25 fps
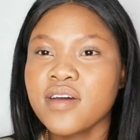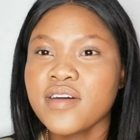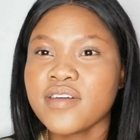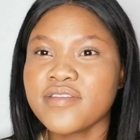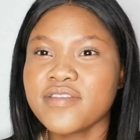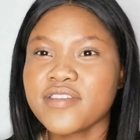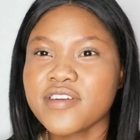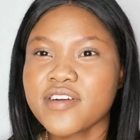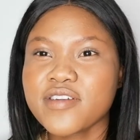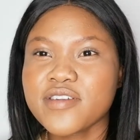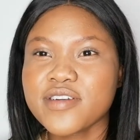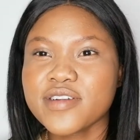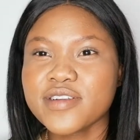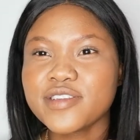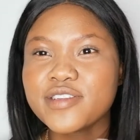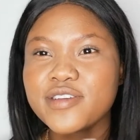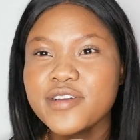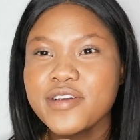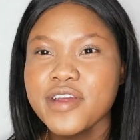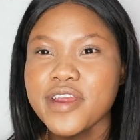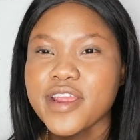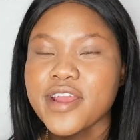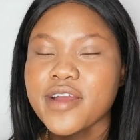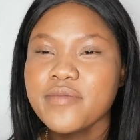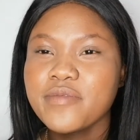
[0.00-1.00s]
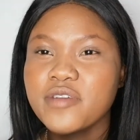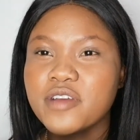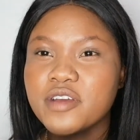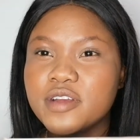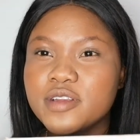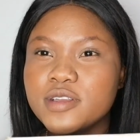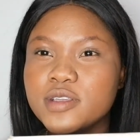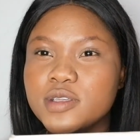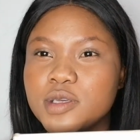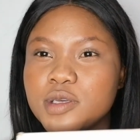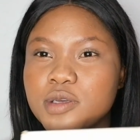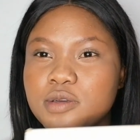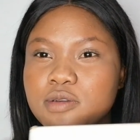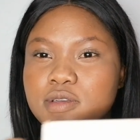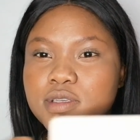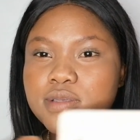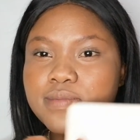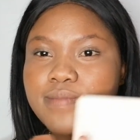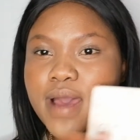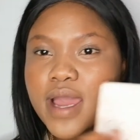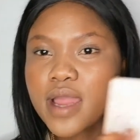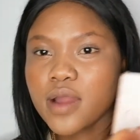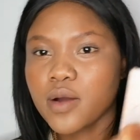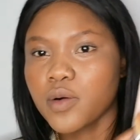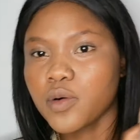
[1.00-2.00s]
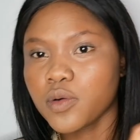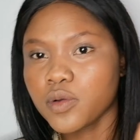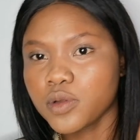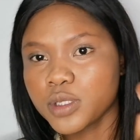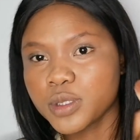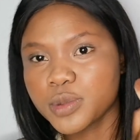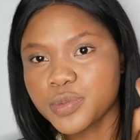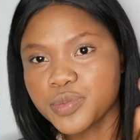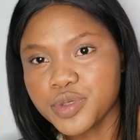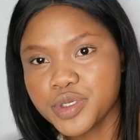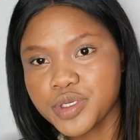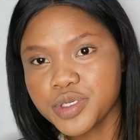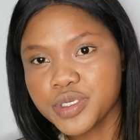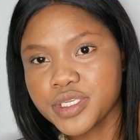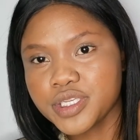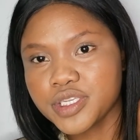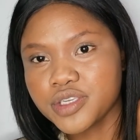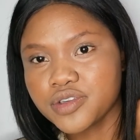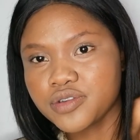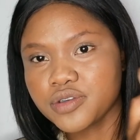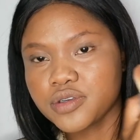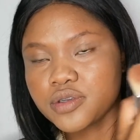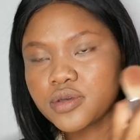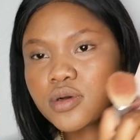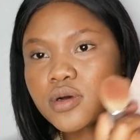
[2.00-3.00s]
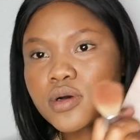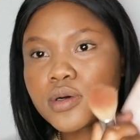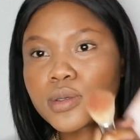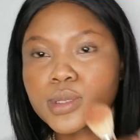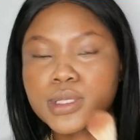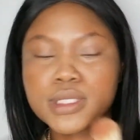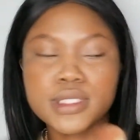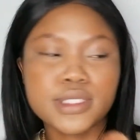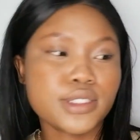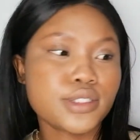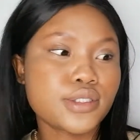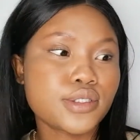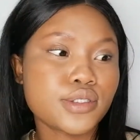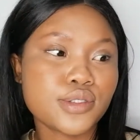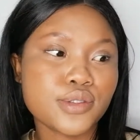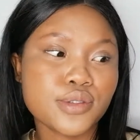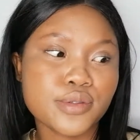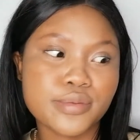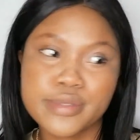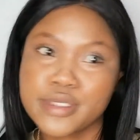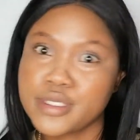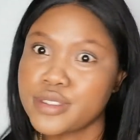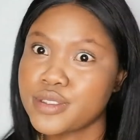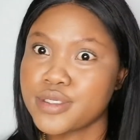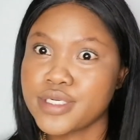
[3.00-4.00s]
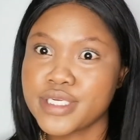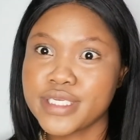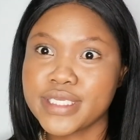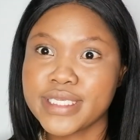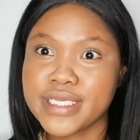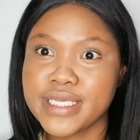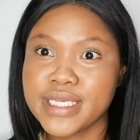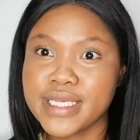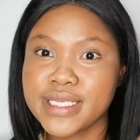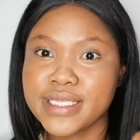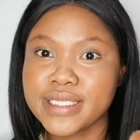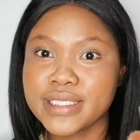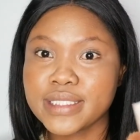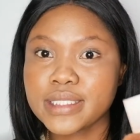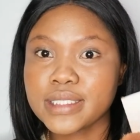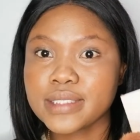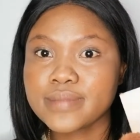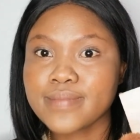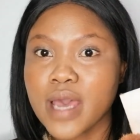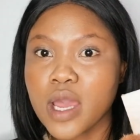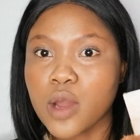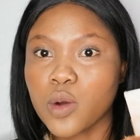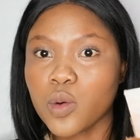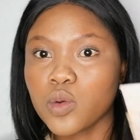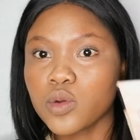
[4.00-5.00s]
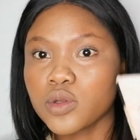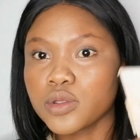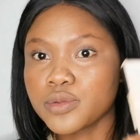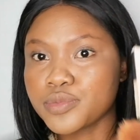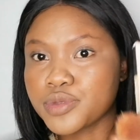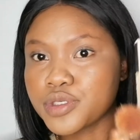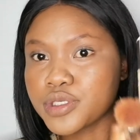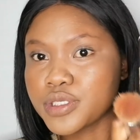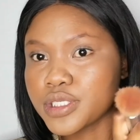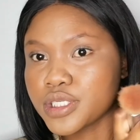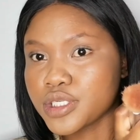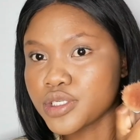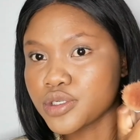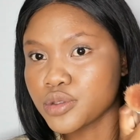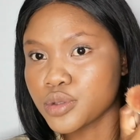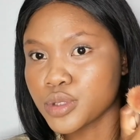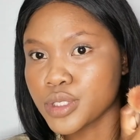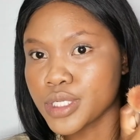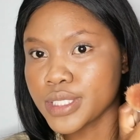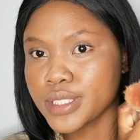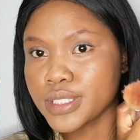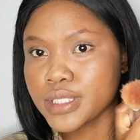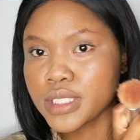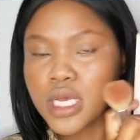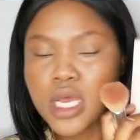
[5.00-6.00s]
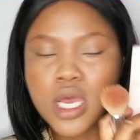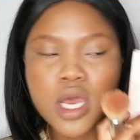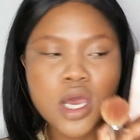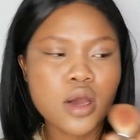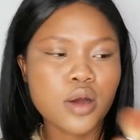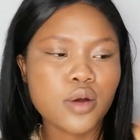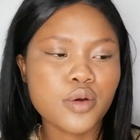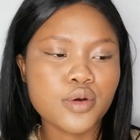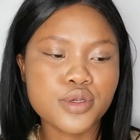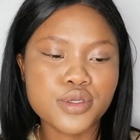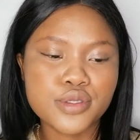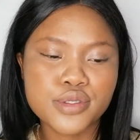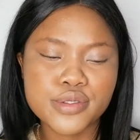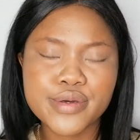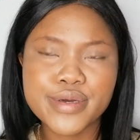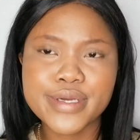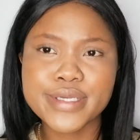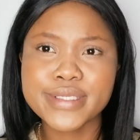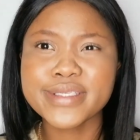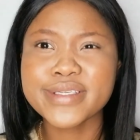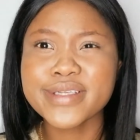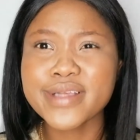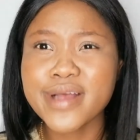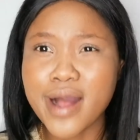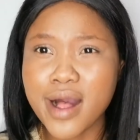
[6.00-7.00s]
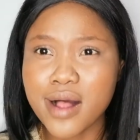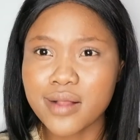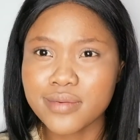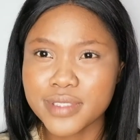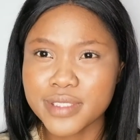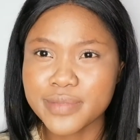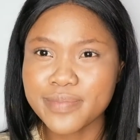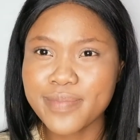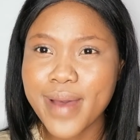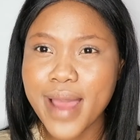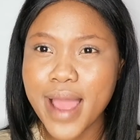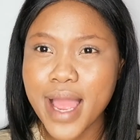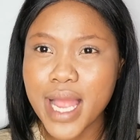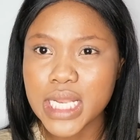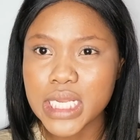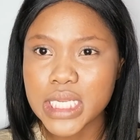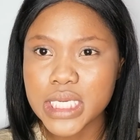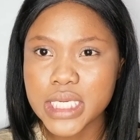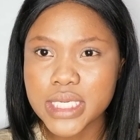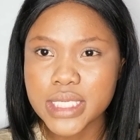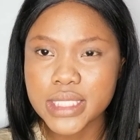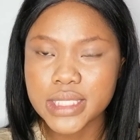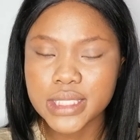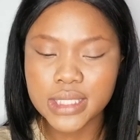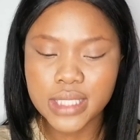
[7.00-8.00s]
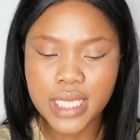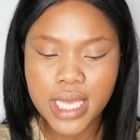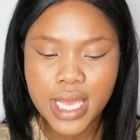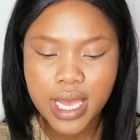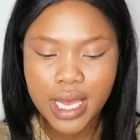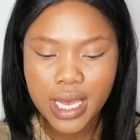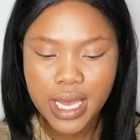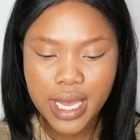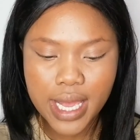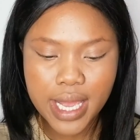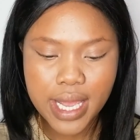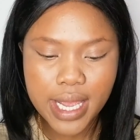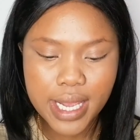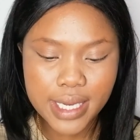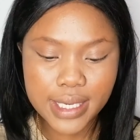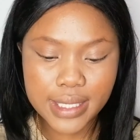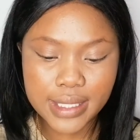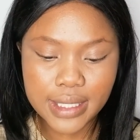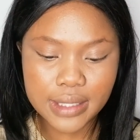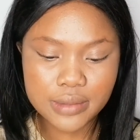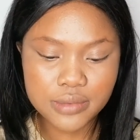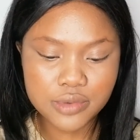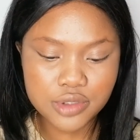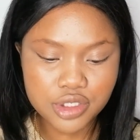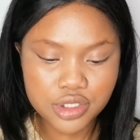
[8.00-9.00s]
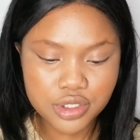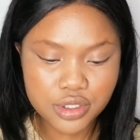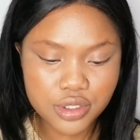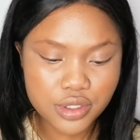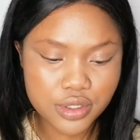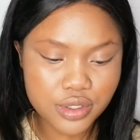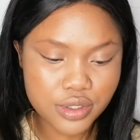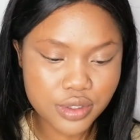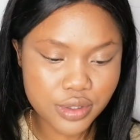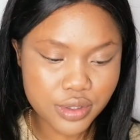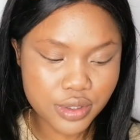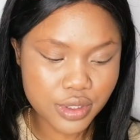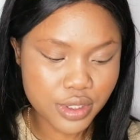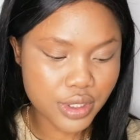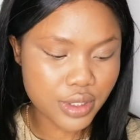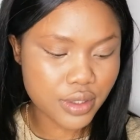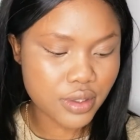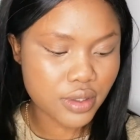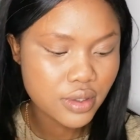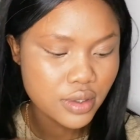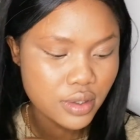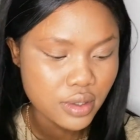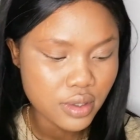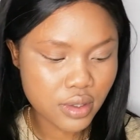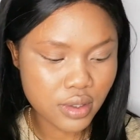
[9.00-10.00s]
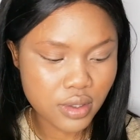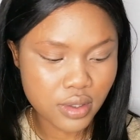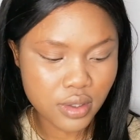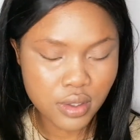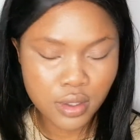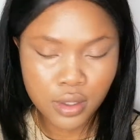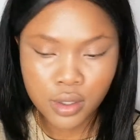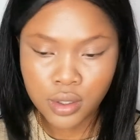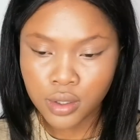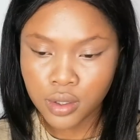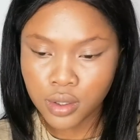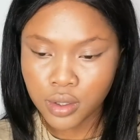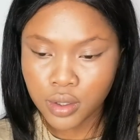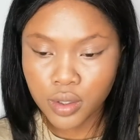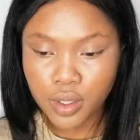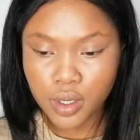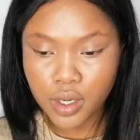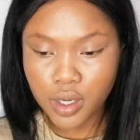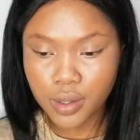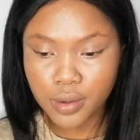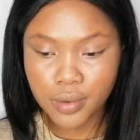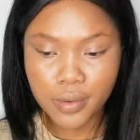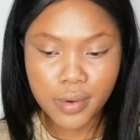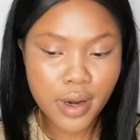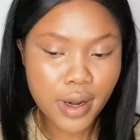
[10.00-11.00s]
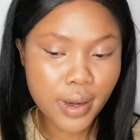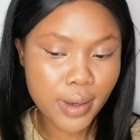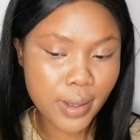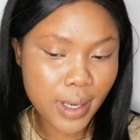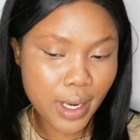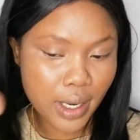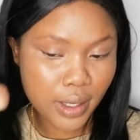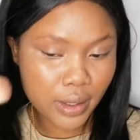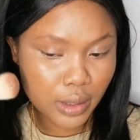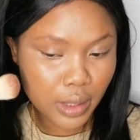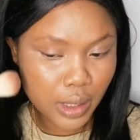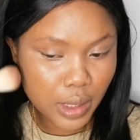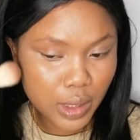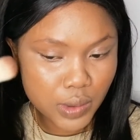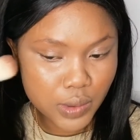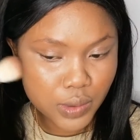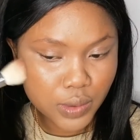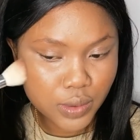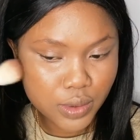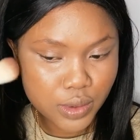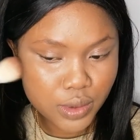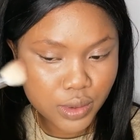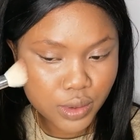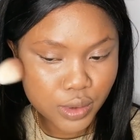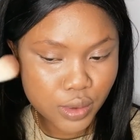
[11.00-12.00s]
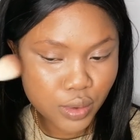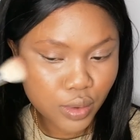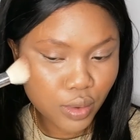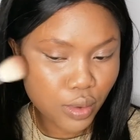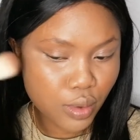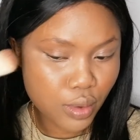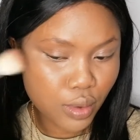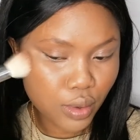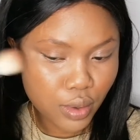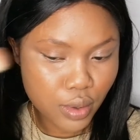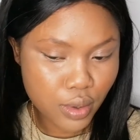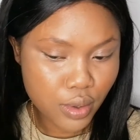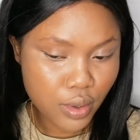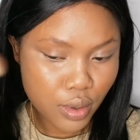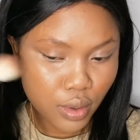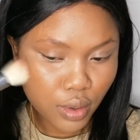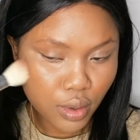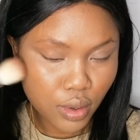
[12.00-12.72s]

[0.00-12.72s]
For contouring, I'm going to use my Old Beauty oh, it's super dirty. This is my Old Beauty Treats Contour and Sculpt palette, and I'm just gonna go on and contour.